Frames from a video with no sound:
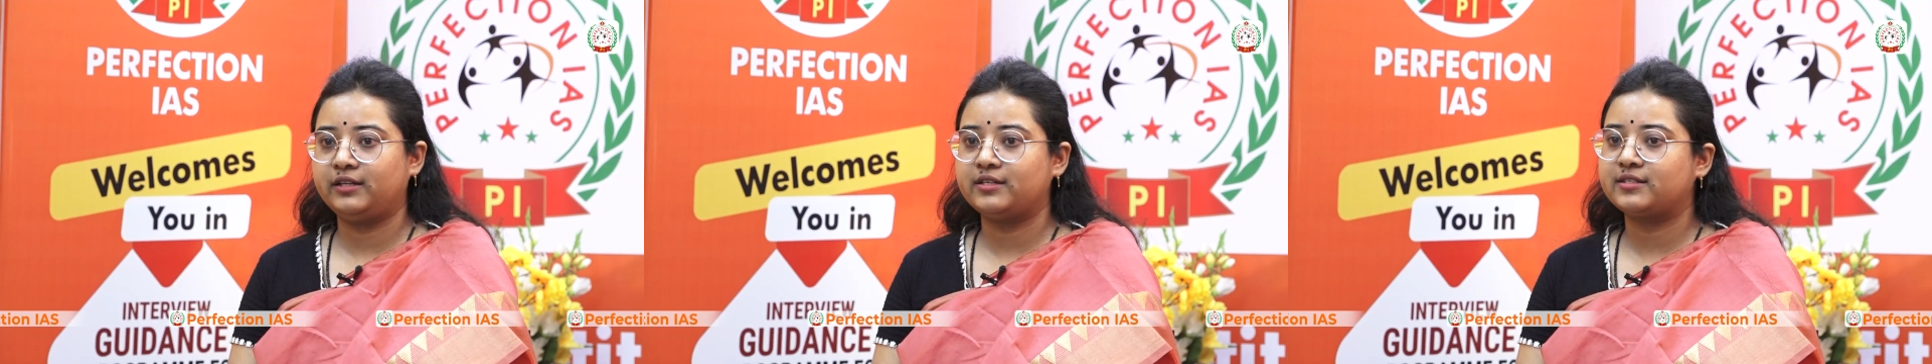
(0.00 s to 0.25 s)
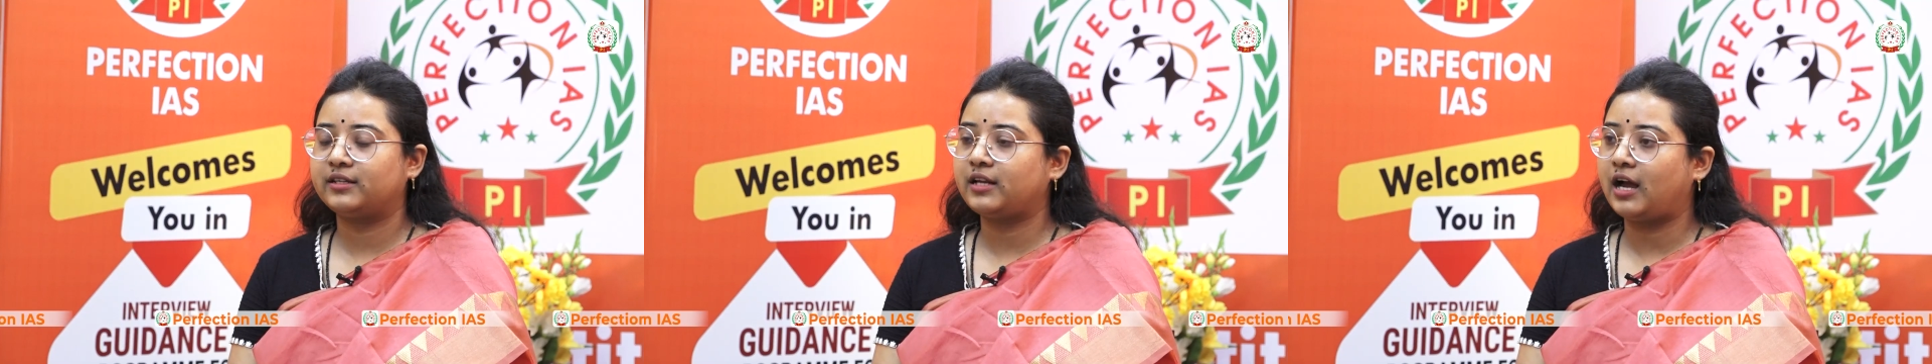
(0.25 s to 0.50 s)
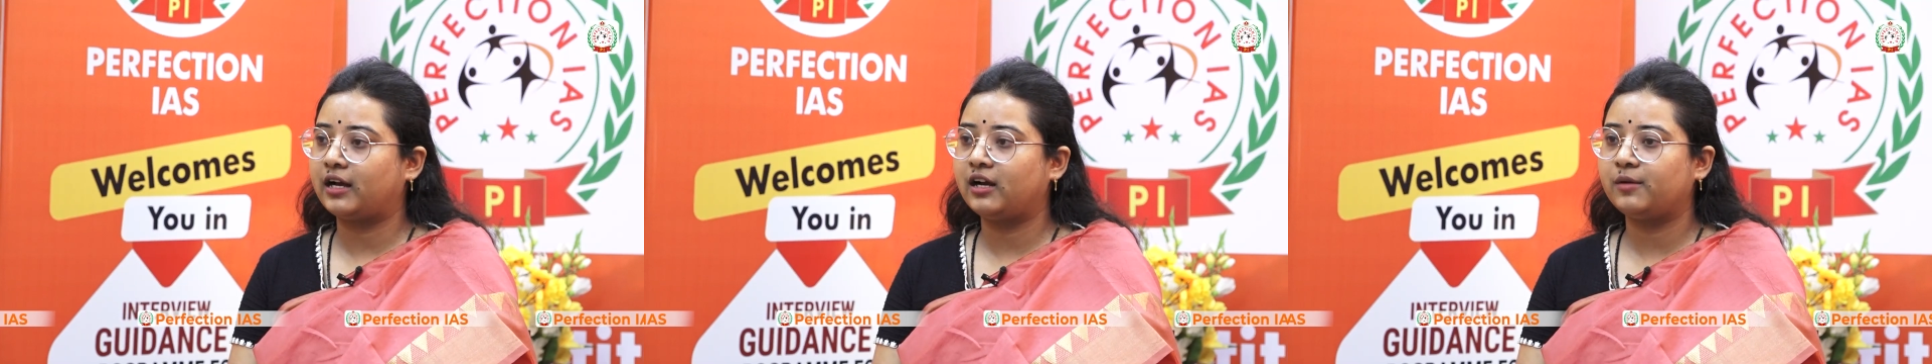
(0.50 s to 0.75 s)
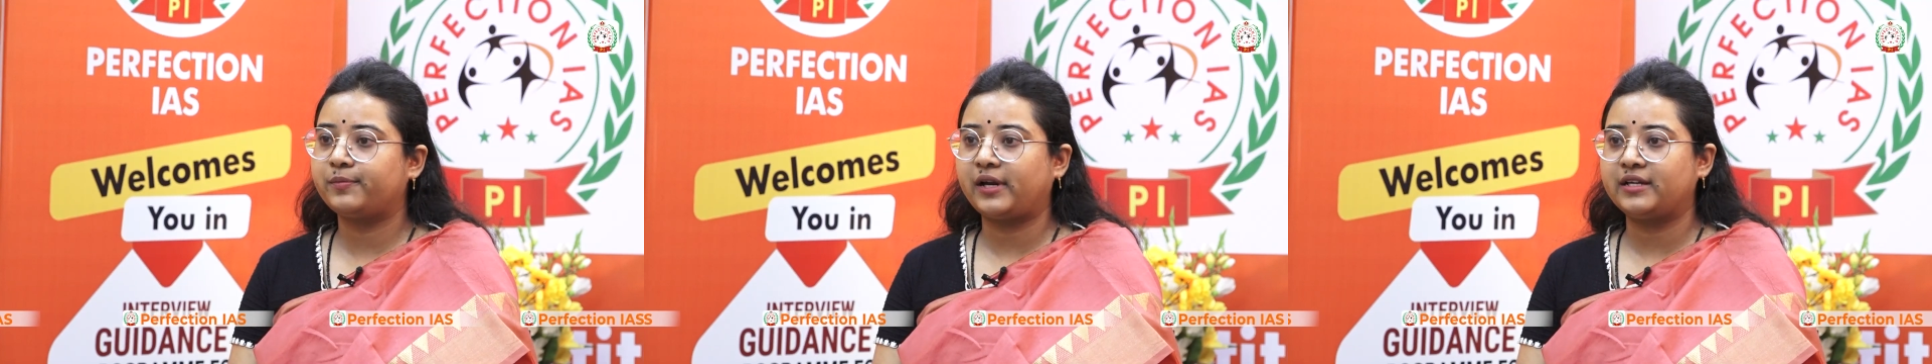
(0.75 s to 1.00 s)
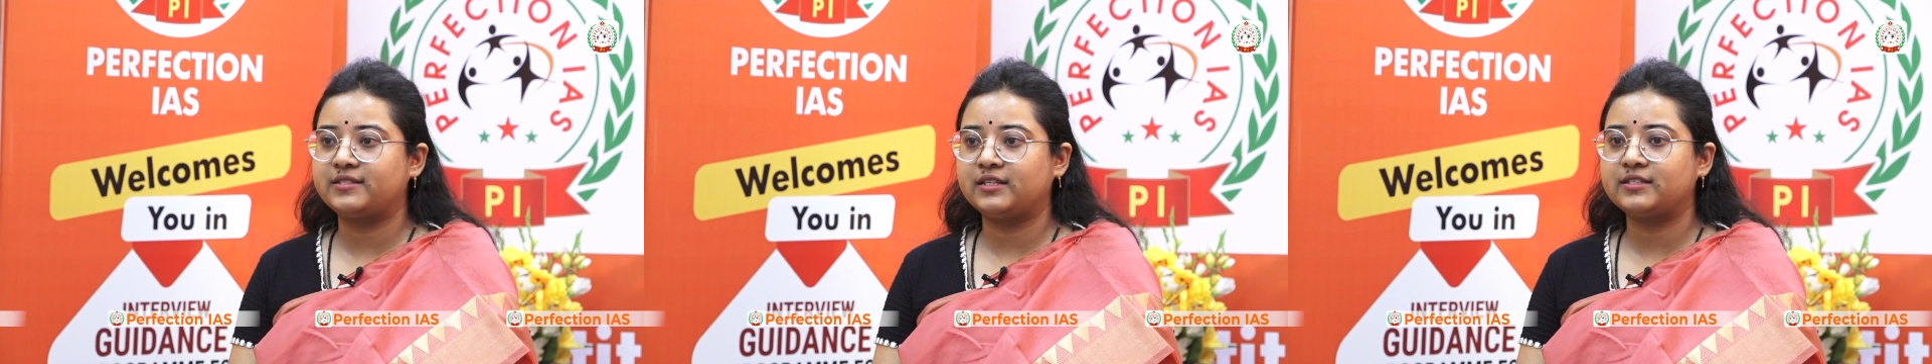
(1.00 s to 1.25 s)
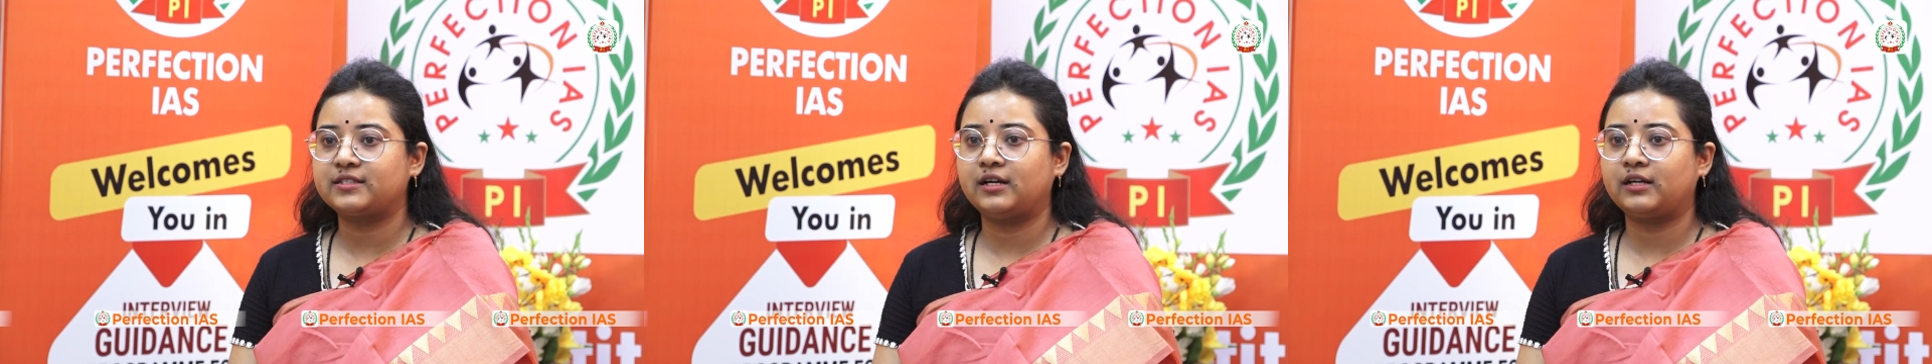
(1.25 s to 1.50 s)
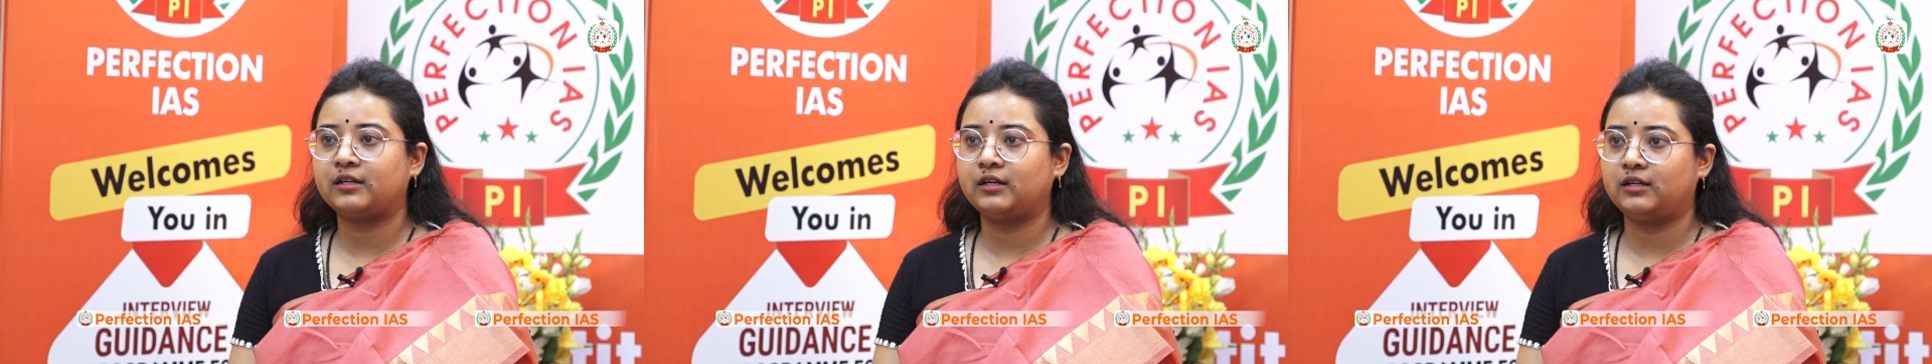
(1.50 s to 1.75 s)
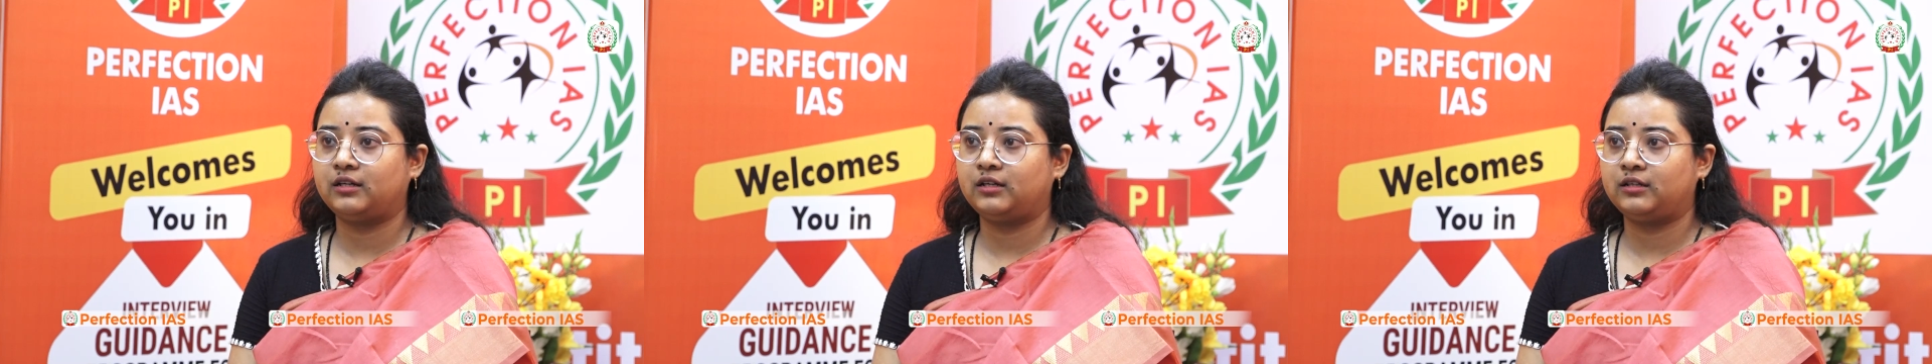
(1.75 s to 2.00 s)
Yes, sir. Naga uprisings
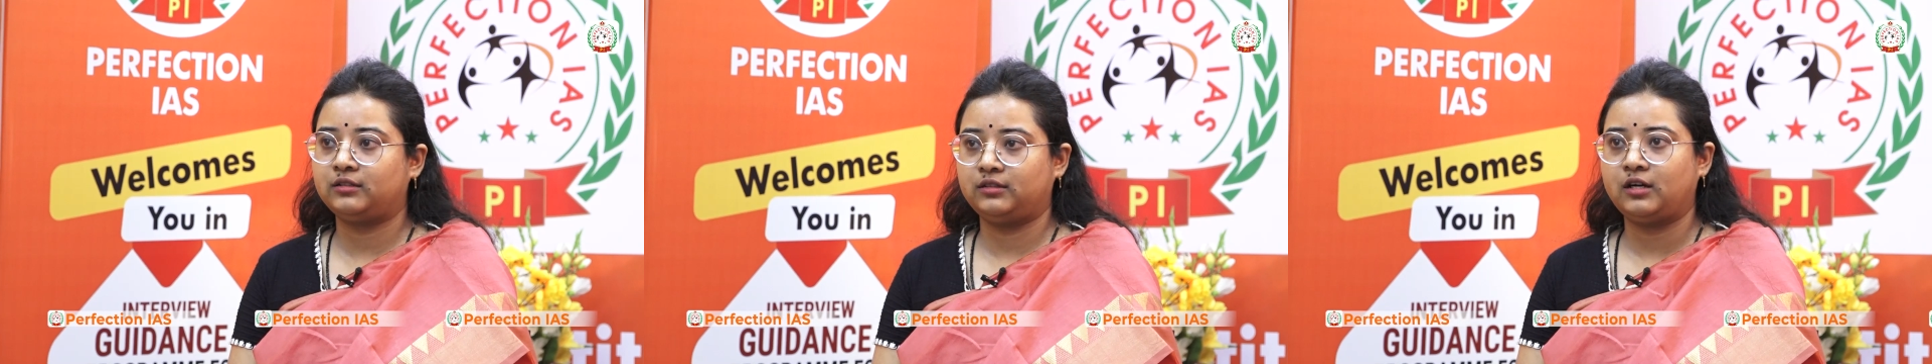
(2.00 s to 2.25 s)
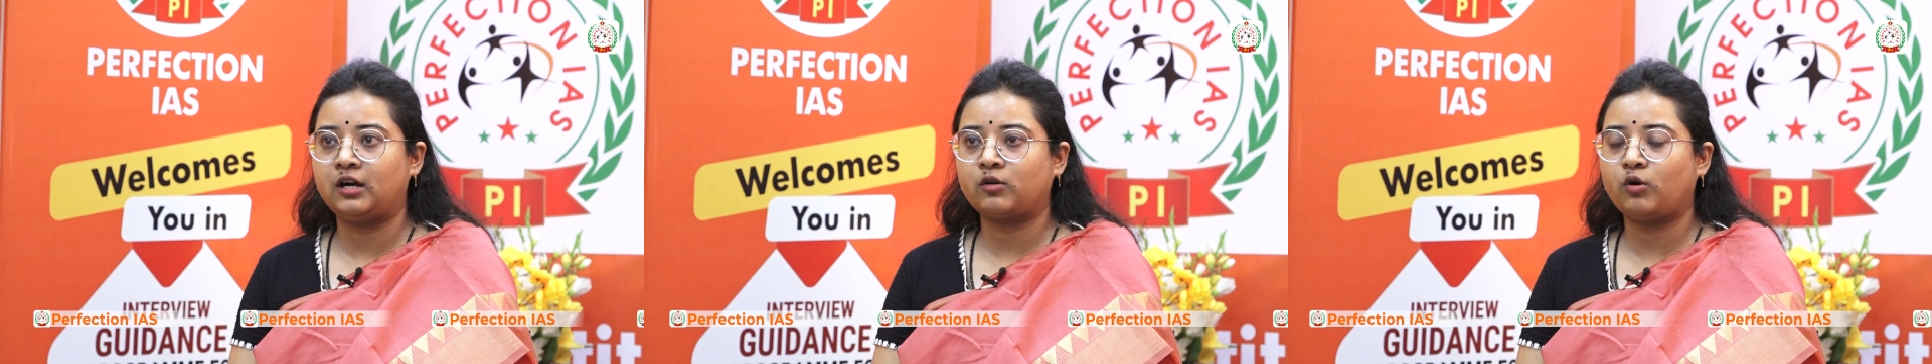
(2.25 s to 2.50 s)
are